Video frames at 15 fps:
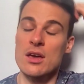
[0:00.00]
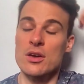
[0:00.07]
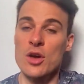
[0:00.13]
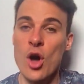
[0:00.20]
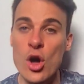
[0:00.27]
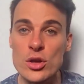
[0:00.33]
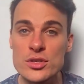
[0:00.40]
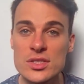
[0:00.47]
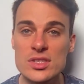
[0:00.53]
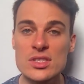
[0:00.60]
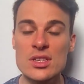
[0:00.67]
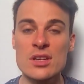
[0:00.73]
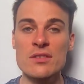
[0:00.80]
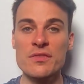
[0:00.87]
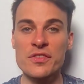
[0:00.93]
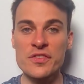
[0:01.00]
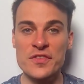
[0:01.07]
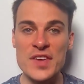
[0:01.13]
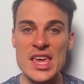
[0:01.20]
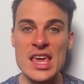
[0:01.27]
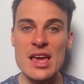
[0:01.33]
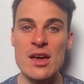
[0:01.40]
constant
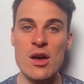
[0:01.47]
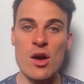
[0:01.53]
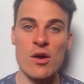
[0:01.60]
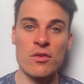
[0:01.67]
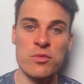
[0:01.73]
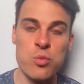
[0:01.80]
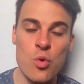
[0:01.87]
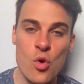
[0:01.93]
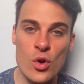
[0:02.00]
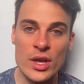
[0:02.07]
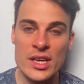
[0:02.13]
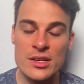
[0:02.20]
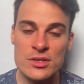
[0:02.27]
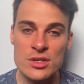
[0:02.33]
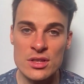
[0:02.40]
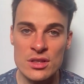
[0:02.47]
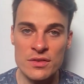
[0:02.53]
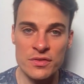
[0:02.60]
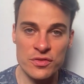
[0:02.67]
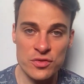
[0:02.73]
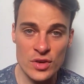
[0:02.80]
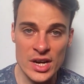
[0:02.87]
fear of walking to the
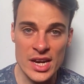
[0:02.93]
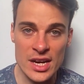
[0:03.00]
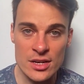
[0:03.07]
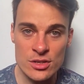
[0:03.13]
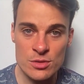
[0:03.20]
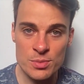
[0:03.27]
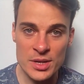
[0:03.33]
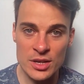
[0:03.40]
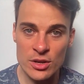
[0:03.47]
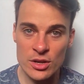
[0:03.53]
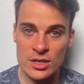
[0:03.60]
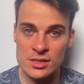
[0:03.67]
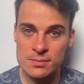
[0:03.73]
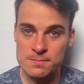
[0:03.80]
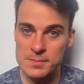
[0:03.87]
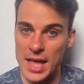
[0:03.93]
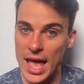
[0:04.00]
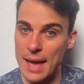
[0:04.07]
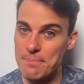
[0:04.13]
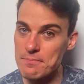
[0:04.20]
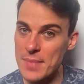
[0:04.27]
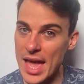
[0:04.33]
fridge because
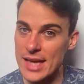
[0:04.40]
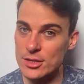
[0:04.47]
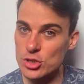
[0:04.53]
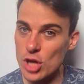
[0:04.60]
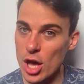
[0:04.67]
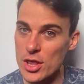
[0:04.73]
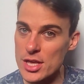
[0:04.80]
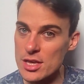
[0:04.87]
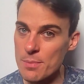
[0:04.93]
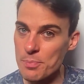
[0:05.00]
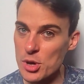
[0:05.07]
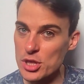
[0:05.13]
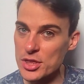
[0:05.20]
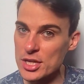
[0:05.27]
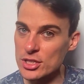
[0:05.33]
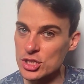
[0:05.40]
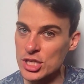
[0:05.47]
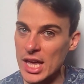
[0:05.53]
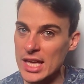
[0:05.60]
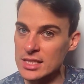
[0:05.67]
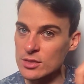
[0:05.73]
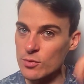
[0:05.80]
that make sure that you put the
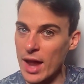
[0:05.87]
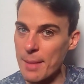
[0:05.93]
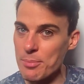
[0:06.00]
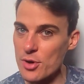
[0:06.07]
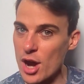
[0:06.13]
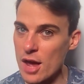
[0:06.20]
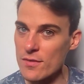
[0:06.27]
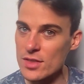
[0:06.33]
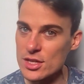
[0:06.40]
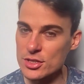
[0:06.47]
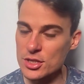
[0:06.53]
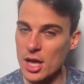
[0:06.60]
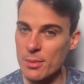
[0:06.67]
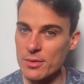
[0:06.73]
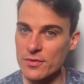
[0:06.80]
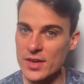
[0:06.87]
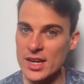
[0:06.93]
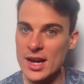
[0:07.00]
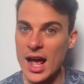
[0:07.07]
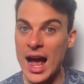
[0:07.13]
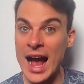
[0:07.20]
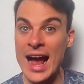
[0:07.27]
cheese wrapper over the top of
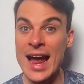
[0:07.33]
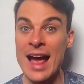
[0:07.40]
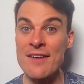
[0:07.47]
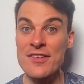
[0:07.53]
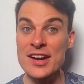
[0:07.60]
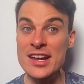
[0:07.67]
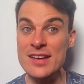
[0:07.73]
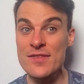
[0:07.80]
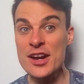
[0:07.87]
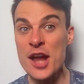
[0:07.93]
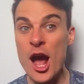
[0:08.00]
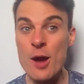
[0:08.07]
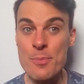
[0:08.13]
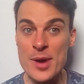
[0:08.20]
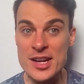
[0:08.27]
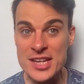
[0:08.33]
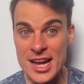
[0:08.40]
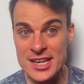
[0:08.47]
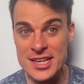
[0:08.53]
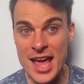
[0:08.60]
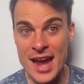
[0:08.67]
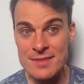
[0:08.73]
it. I haven't even opened
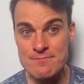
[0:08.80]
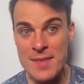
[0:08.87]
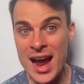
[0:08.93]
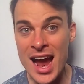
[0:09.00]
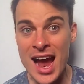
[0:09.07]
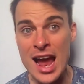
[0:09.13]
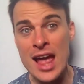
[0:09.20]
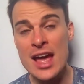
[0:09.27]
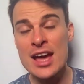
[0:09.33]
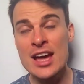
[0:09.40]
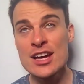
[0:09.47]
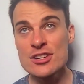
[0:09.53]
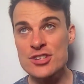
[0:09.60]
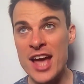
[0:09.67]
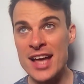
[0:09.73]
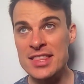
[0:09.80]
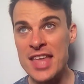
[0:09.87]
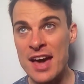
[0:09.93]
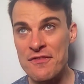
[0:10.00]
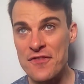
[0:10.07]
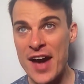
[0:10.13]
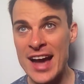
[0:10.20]
it yet, ma. Shut the
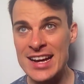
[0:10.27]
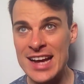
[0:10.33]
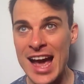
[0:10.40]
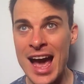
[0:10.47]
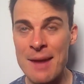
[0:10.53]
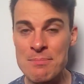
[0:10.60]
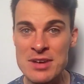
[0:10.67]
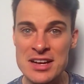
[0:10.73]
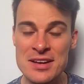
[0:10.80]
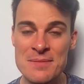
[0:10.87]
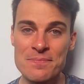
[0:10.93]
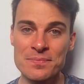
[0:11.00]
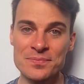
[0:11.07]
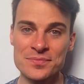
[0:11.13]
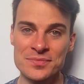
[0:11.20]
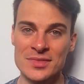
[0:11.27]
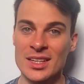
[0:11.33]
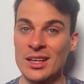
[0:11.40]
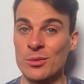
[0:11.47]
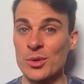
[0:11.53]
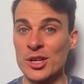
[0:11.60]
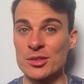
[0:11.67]
fuck up.
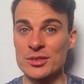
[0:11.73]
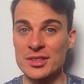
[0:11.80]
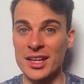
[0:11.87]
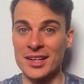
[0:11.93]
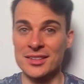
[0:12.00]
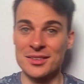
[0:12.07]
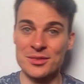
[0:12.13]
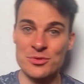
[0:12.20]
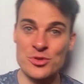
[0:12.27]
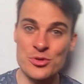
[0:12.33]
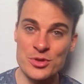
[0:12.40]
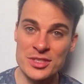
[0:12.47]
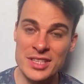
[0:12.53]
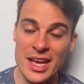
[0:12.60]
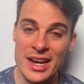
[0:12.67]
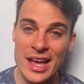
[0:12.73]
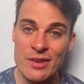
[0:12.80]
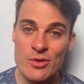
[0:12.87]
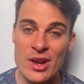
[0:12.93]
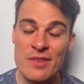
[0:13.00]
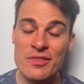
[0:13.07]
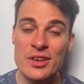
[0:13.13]
Well, that ruins that ad
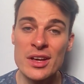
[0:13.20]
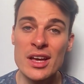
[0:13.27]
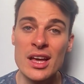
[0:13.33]
rev.